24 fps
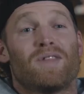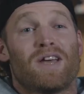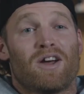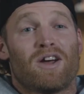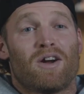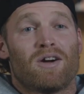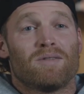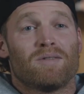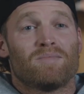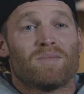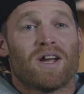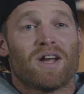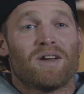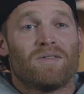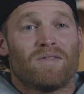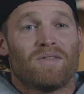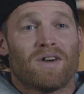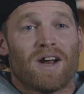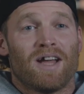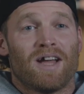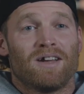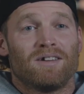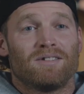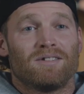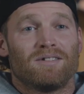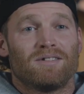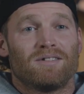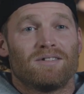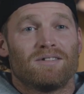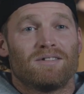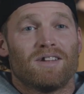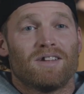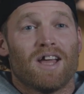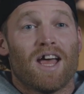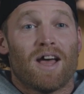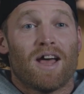They aren't my friends,
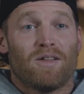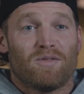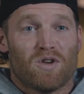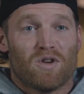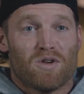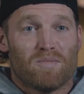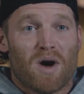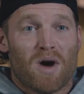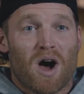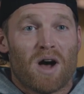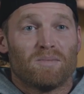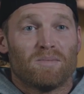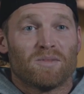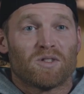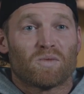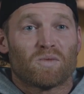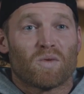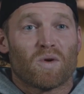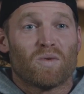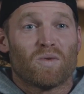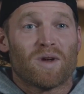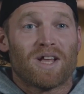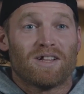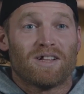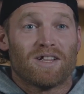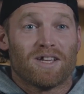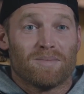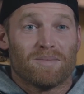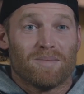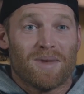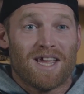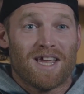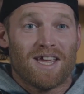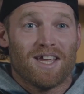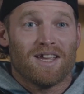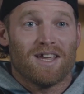and their moms were wheeling
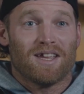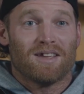me.